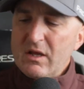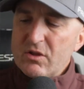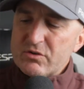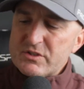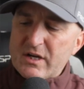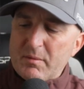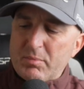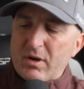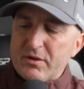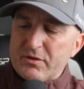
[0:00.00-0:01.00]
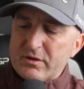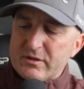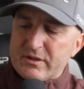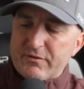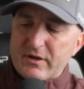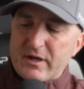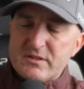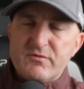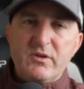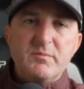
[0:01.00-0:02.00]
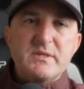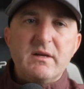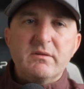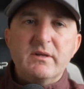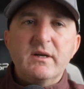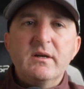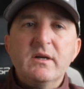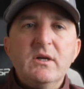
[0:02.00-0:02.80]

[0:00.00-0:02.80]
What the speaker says: There's a couple other different kinds of grips out there.